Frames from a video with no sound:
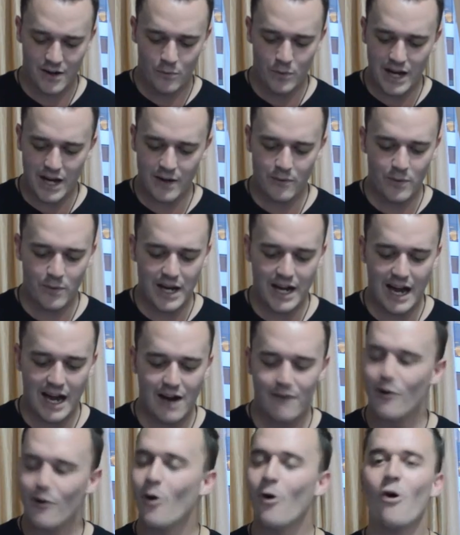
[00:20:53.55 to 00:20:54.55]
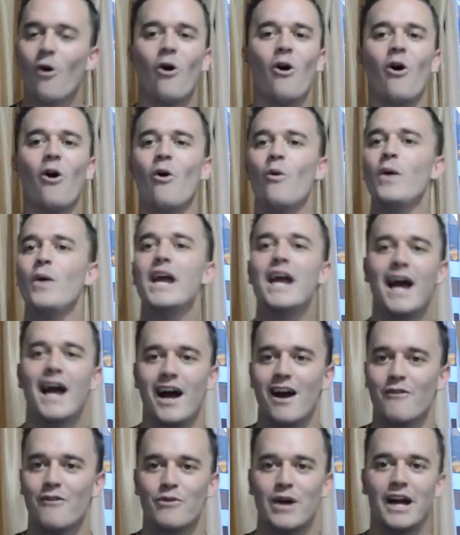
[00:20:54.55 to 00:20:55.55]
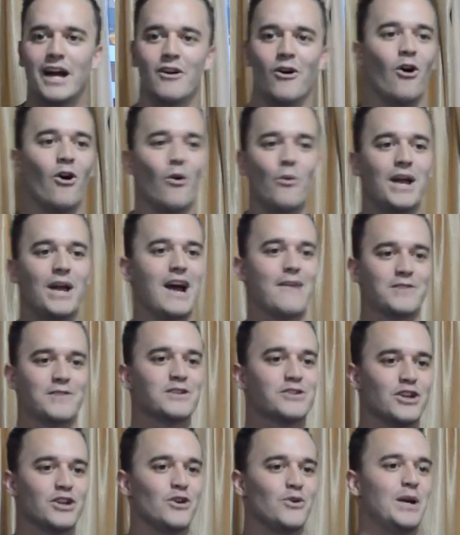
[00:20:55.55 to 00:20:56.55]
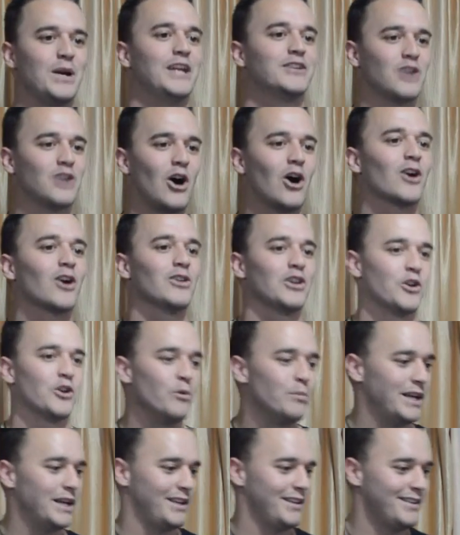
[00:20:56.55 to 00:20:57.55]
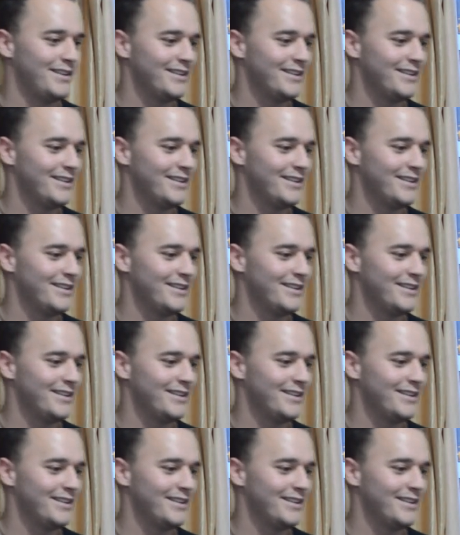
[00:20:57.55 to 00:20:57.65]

We have all we have, right? All we have to do is our little bit.